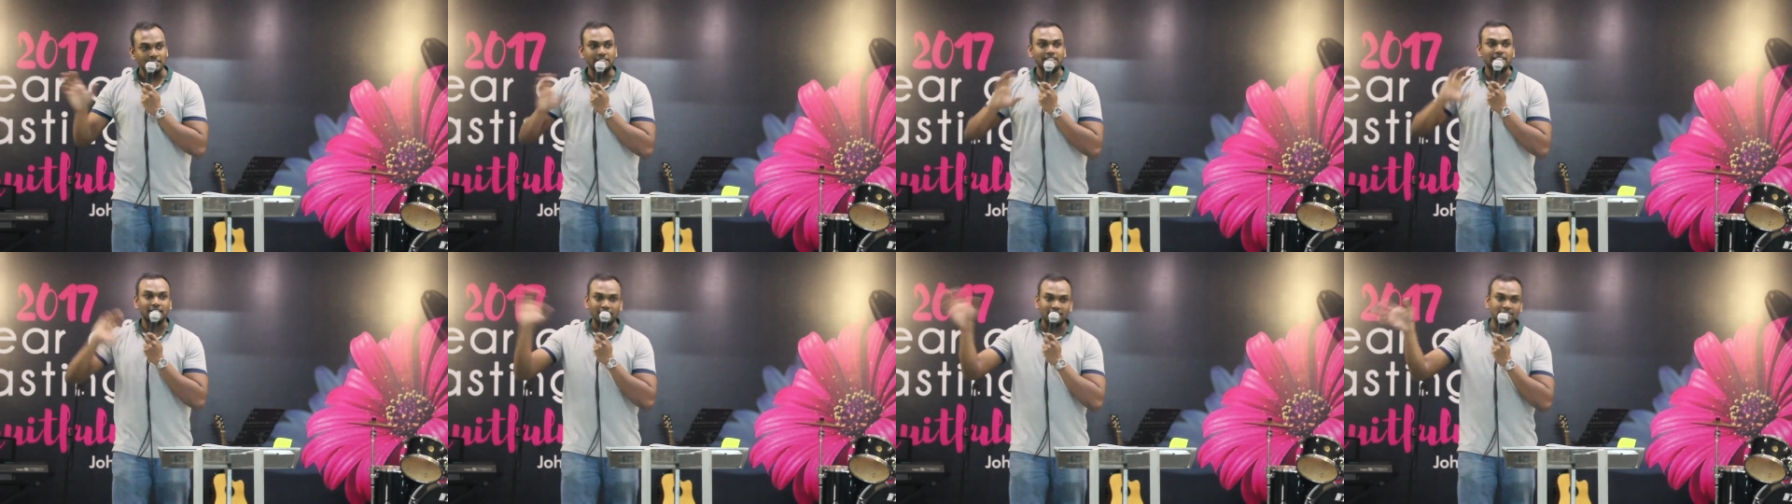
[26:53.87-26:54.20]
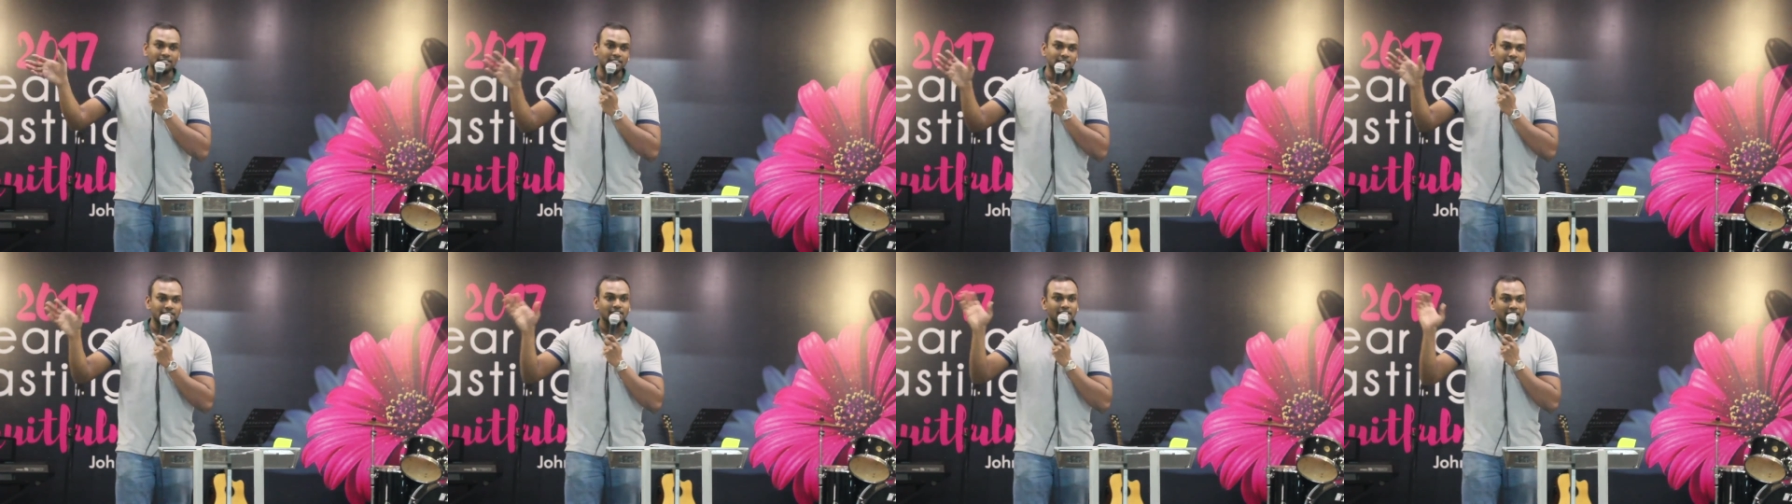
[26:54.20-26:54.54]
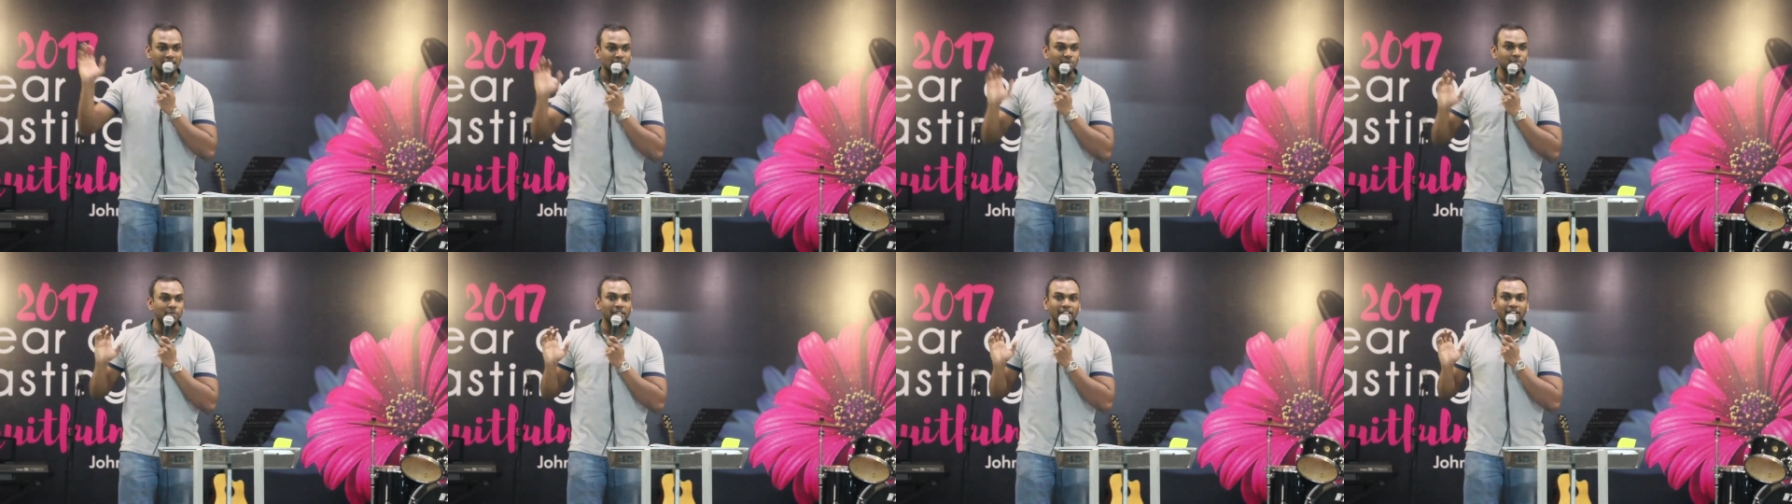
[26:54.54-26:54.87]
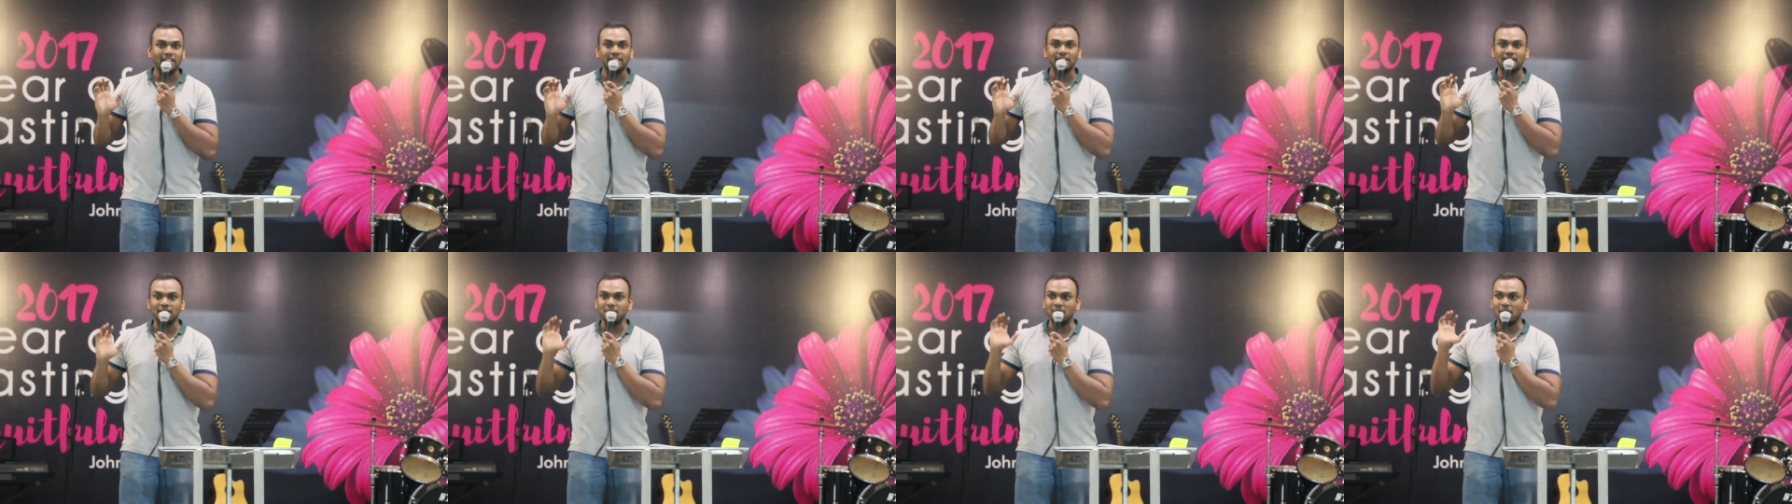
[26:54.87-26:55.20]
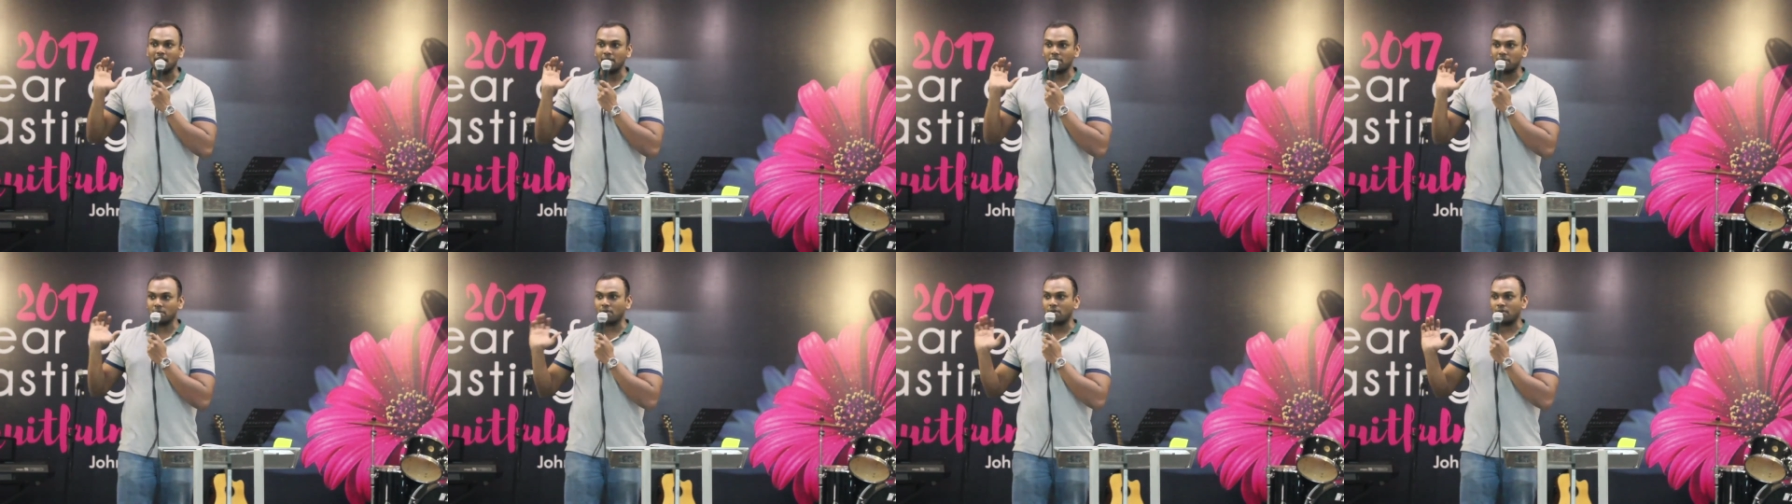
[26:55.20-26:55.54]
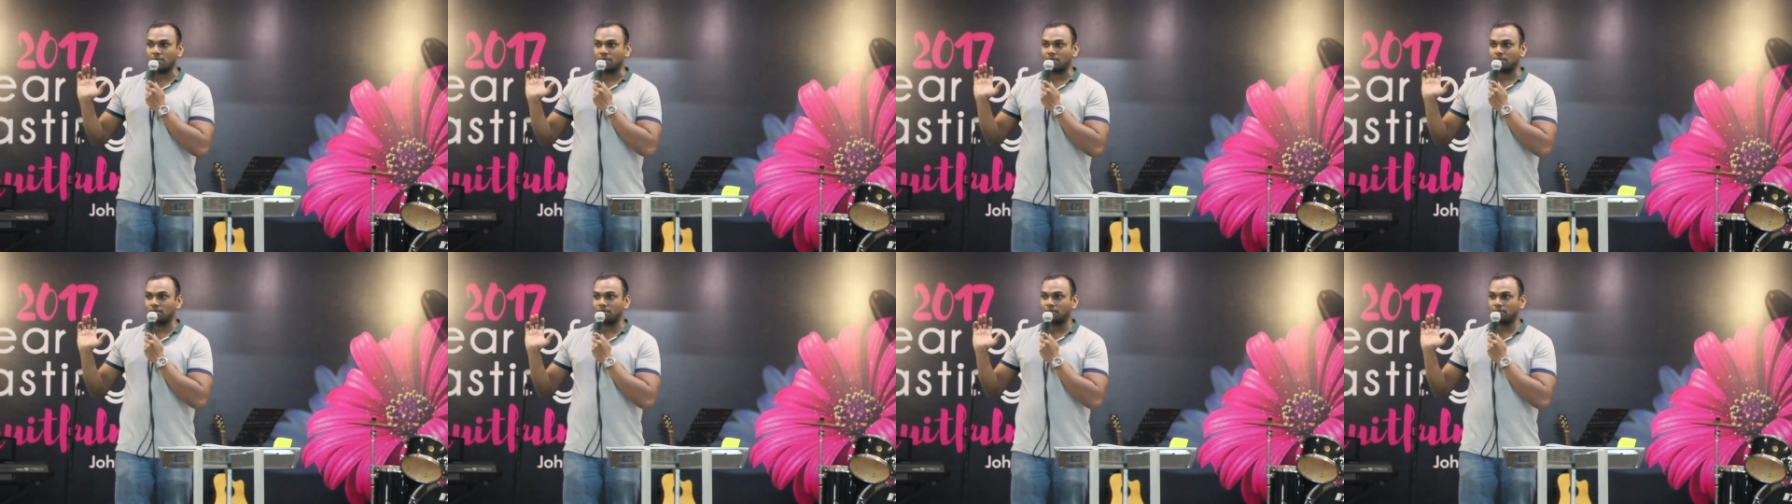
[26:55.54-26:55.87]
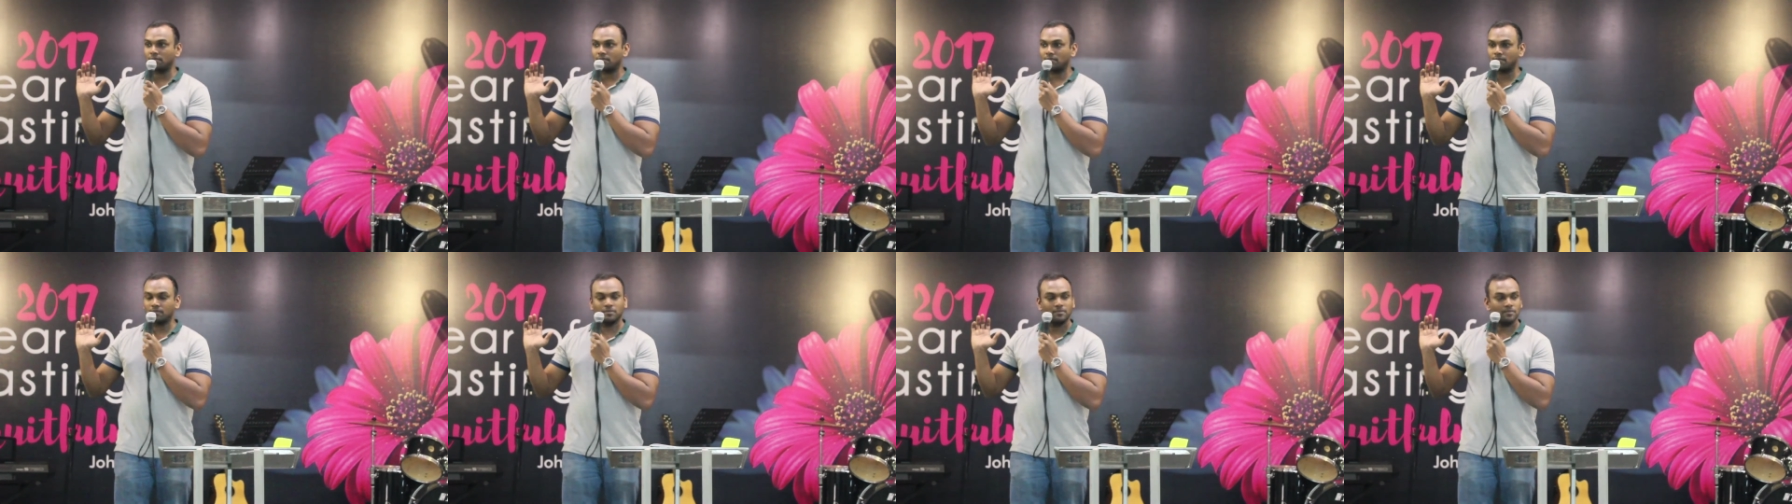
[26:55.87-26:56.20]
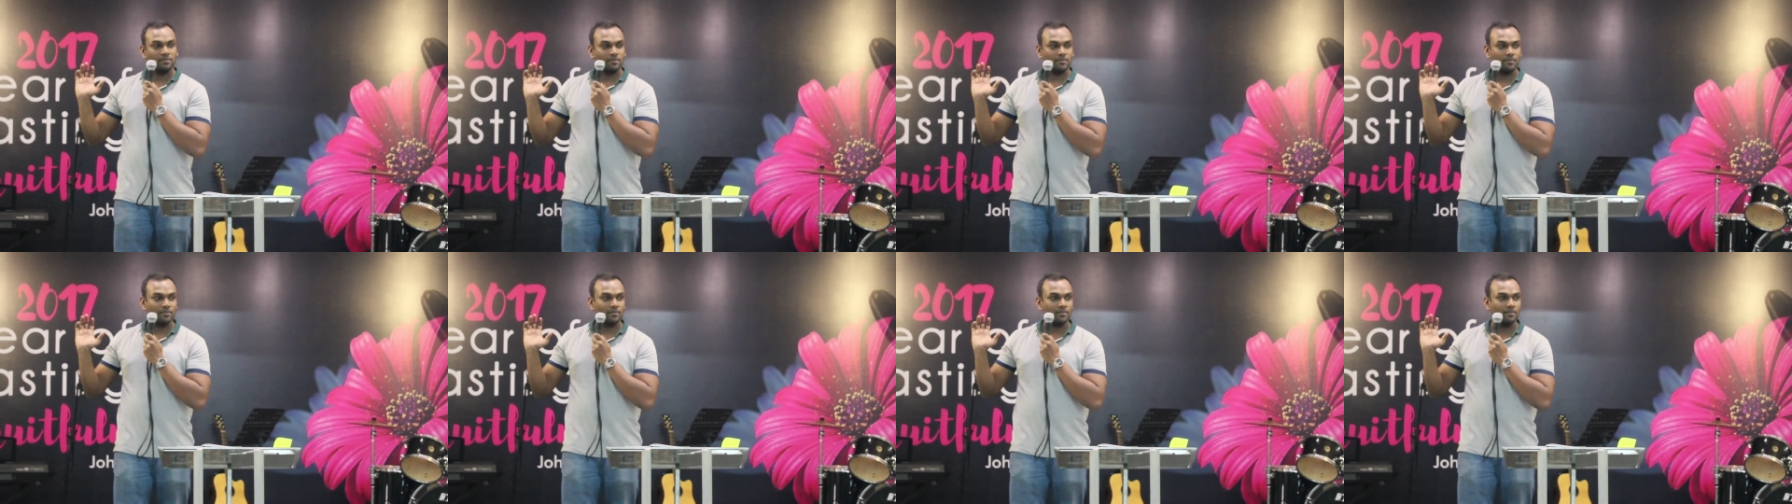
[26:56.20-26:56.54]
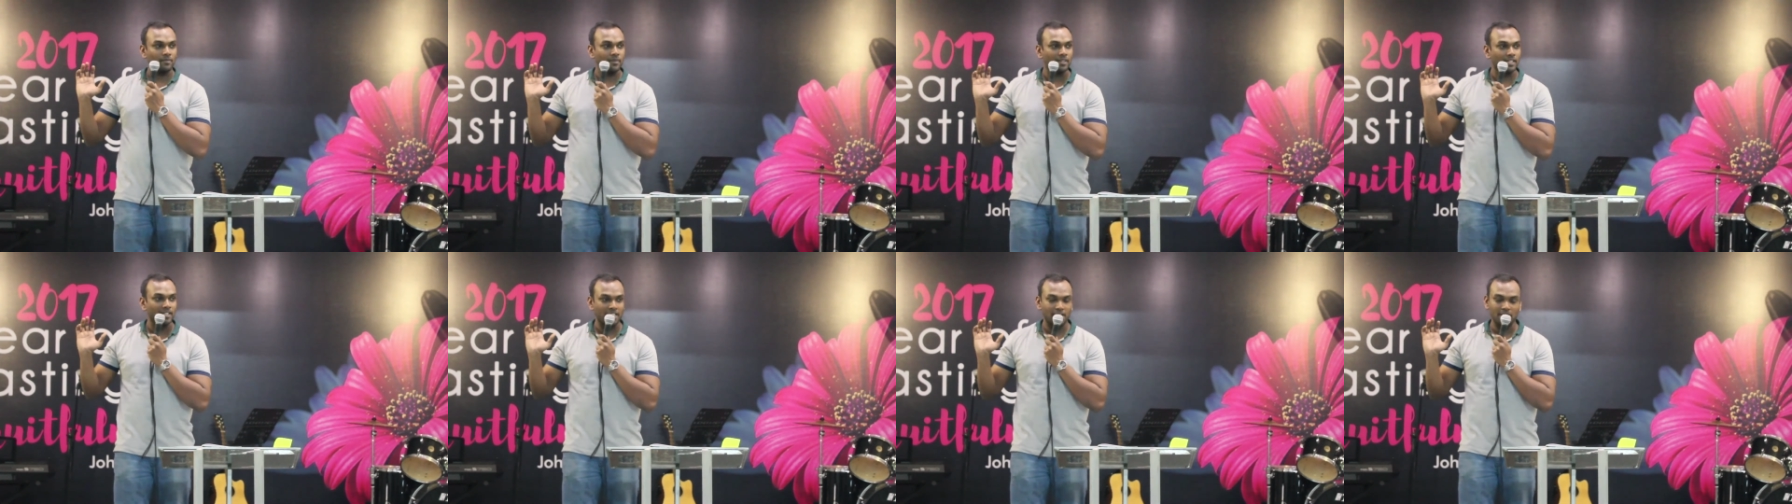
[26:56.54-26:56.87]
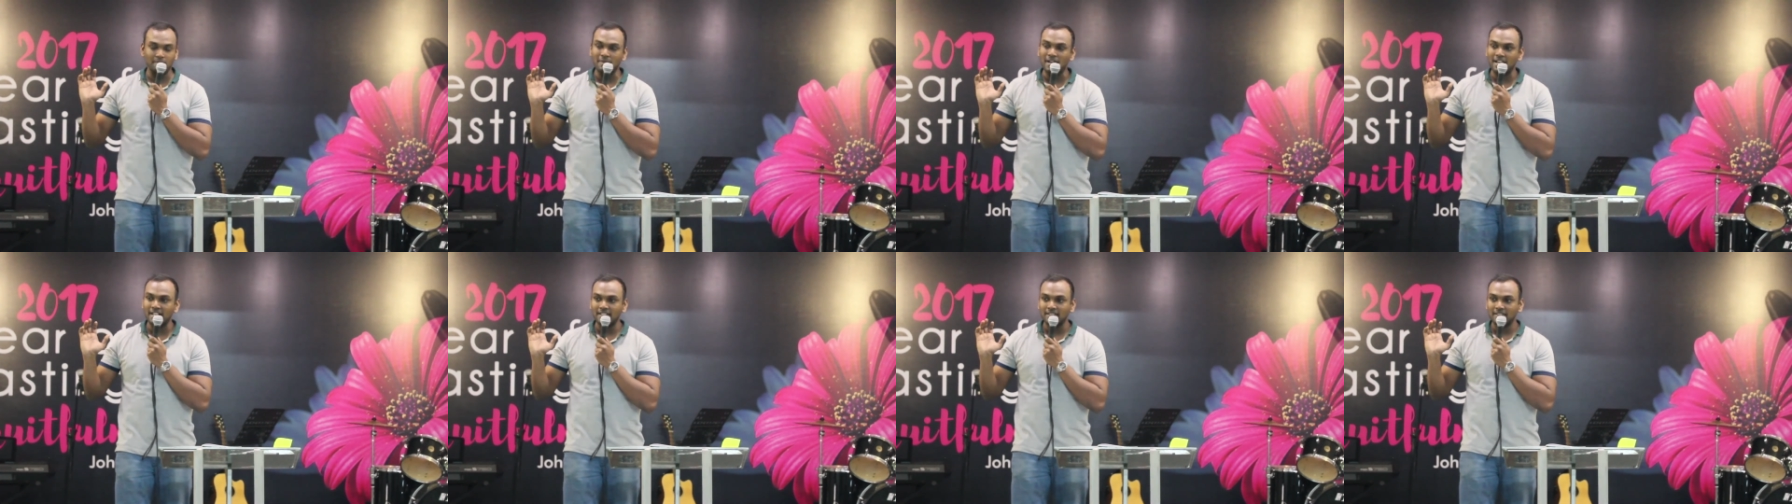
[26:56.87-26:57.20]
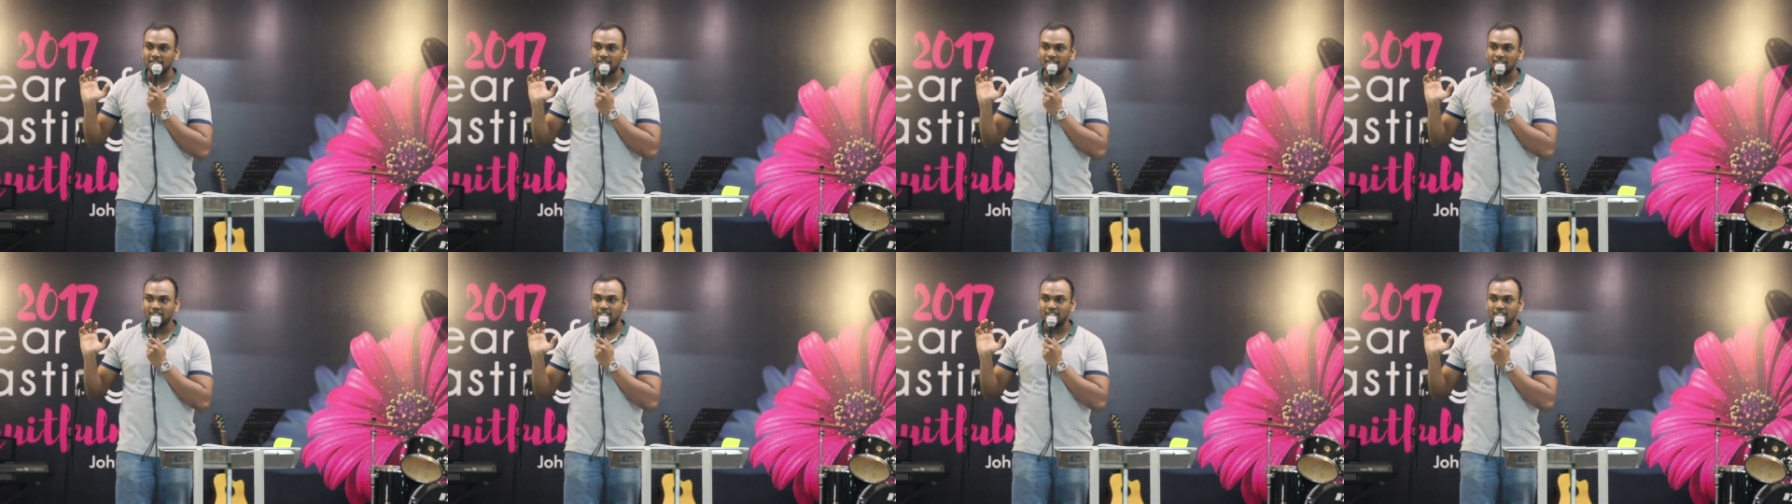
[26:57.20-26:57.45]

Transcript: Jesus is bigger than my problem. Amen. Amen?